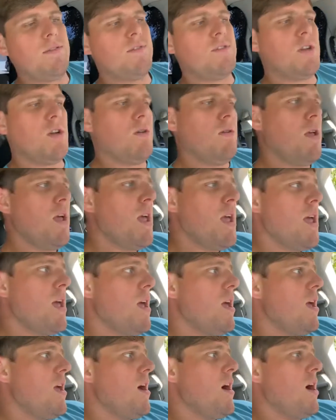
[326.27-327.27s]
So
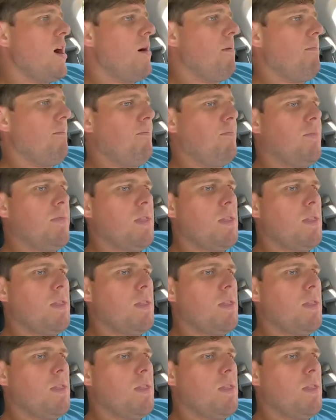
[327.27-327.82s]
I'm